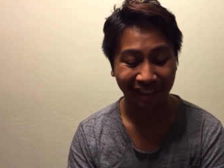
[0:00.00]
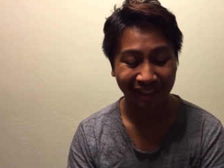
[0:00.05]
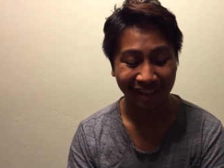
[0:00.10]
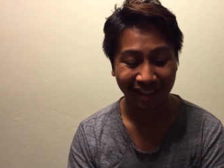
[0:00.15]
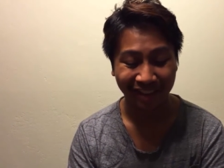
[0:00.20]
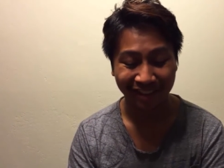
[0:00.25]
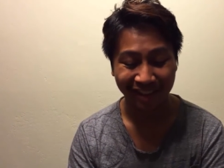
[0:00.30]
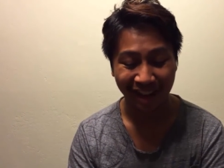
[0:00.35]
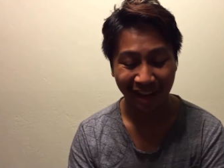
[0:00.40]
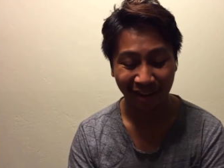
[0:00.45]
the
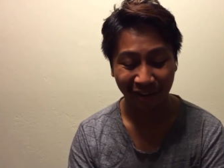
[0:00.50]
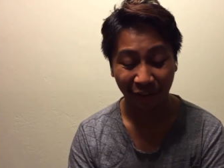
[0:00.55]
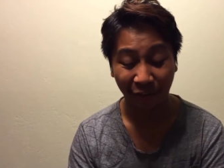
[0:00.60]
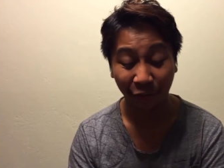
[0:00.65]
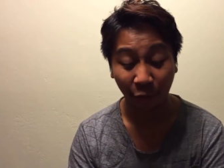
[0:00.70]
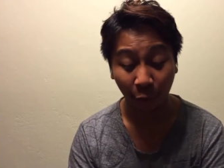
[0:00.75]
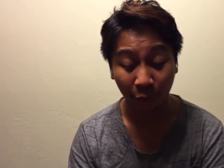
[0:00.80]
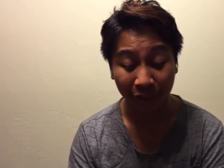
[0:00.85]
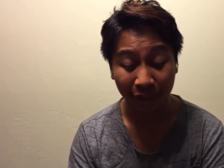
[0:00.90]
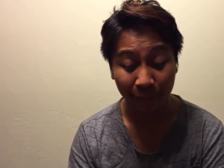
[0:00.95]
deck down to
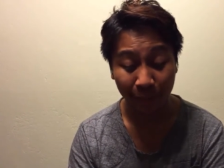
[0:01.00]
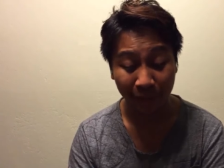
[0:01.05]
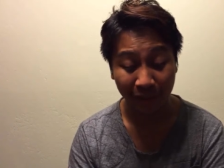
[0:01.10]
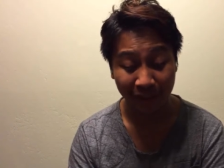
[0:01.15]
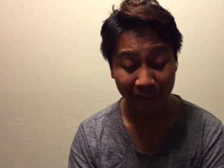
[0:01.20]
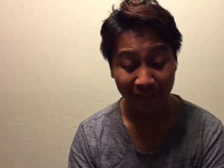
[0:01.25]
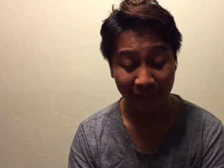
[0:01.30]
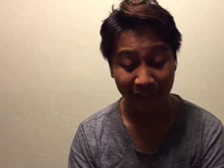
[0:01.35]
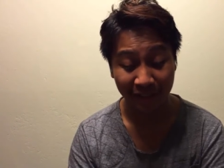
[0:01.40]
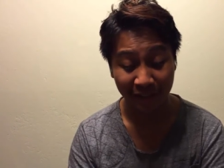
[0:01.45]
40
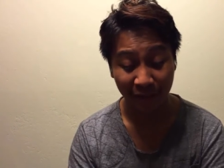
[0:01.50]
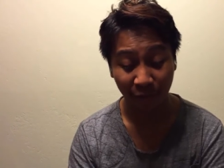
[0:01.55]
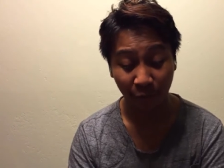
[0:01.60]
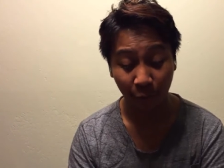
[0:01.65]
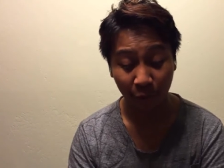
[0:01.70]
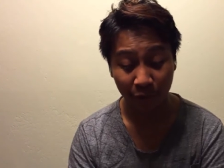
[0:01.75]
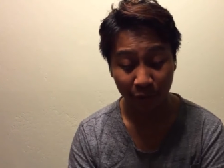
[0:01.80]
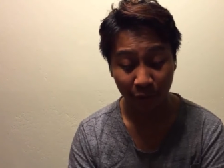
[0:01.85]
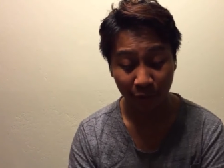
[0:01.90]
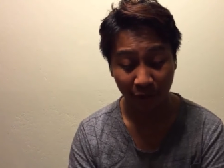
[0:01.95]
because it is a
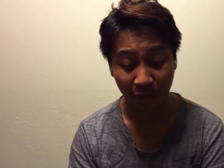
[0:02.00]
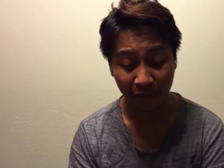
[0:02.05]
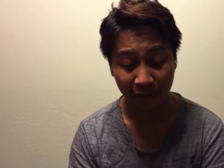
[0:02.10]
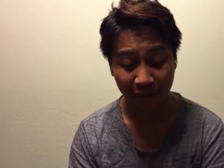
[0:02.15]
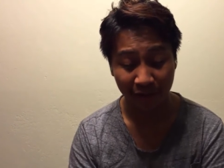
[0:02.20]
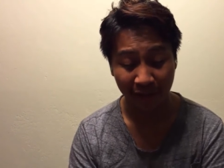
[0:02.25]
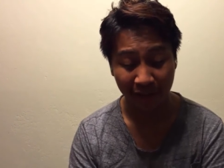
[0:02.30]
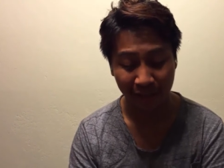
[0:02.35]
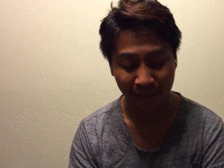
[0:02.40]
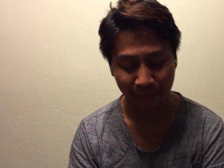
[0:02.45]
42 card
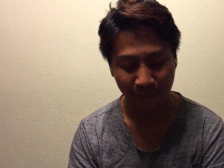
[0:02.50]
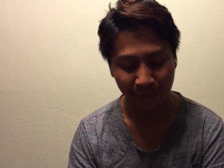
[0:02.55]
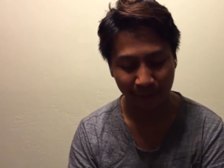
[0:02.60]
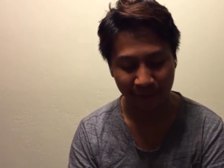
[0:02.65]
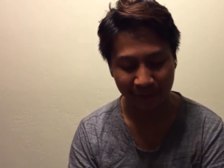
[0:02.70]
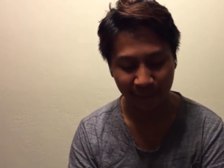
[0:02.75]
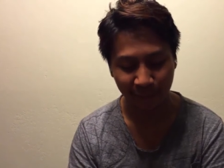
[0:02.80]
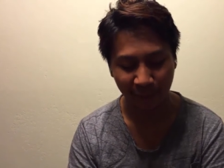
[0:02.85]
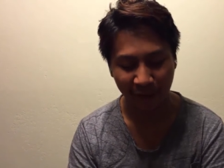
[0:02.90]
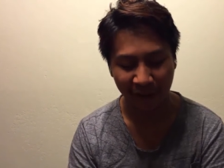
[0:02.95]
deck and my
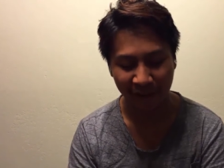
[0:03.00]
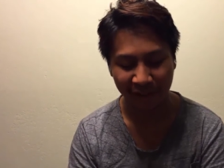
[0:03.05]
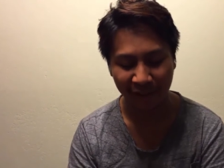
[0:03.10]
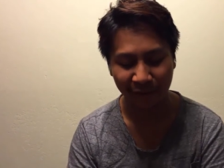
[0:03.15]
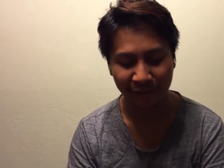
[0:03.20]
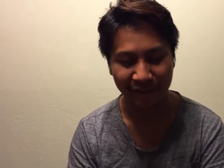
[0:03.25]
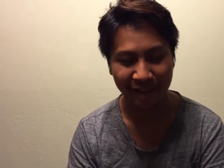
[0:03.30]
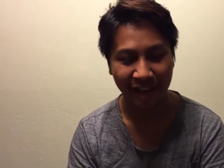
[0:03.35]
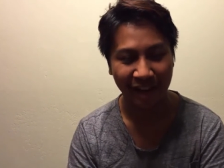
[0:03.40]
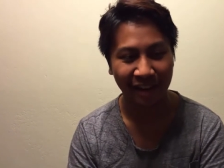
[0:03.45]
reasoning behind that
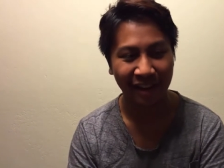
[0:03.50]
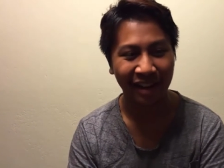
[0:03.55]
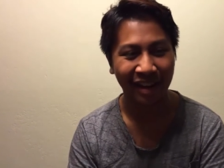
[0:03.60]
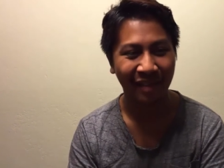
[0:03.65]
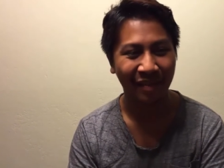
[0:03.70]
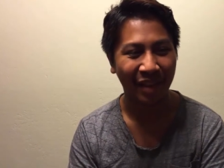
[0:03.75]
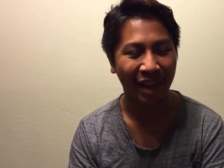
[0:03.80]
was that